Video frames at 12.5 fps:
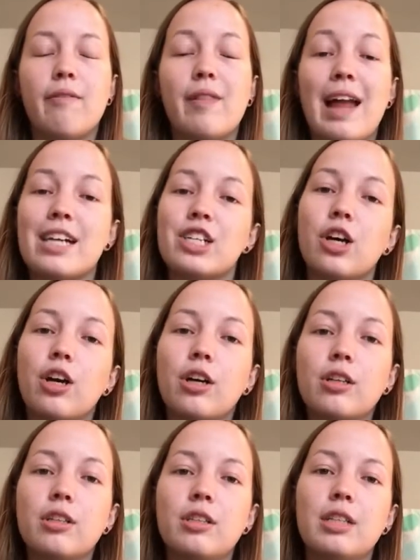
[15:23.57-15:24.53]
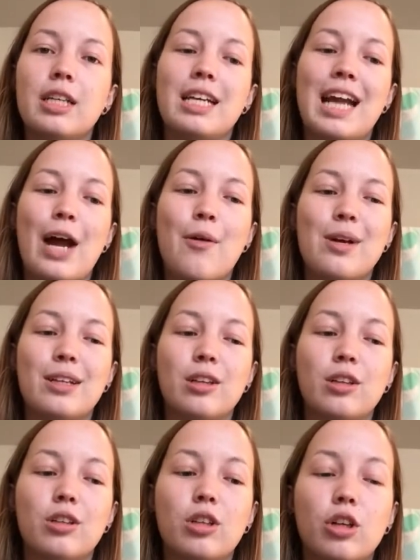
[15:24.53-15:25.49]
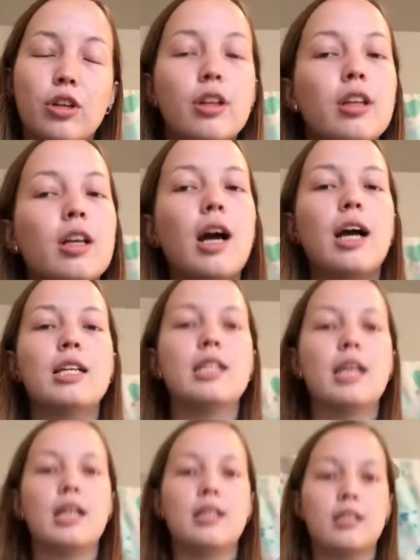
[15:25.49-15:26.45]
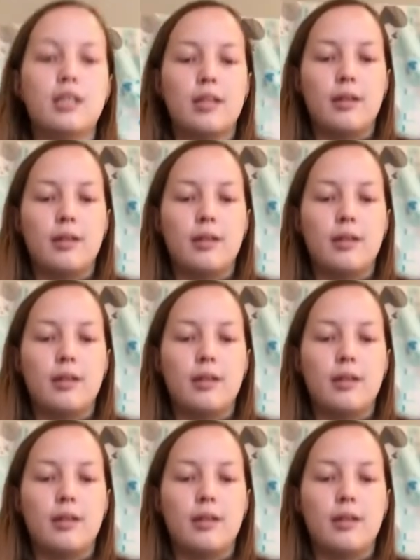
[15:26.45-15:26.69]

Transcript: flashcards and how I learned the content.